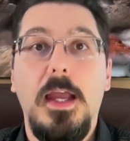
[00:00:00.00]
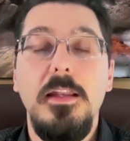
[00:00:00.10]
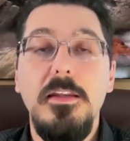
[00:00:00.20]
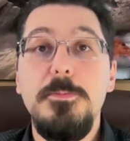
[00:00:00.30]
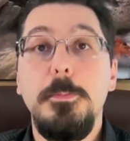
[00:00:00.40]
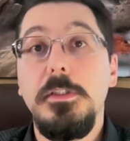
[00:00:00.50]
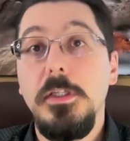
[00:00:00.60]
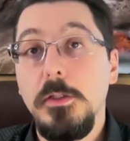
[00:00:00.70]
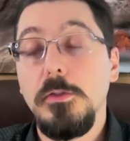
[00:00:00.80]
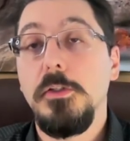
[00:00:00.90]
And this
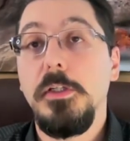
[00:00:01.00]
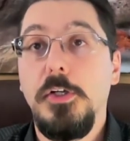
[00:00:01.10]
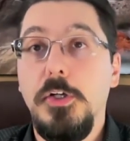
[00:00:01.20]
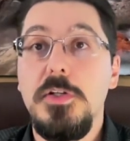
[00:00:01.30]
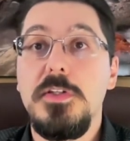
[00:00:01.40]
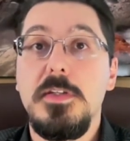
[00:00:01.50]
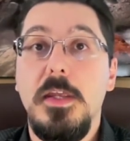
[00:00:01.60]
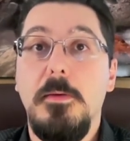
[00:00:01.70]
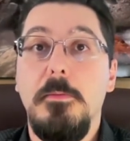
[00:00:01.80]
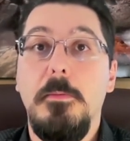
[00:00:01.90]
particularly hurts
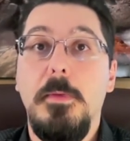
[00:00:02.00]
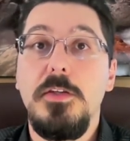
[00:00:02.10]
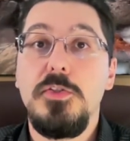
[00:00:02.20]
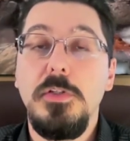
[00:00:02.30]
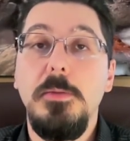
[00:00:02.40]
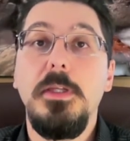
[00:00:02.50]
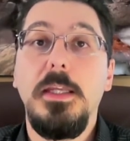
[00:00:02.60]
extremely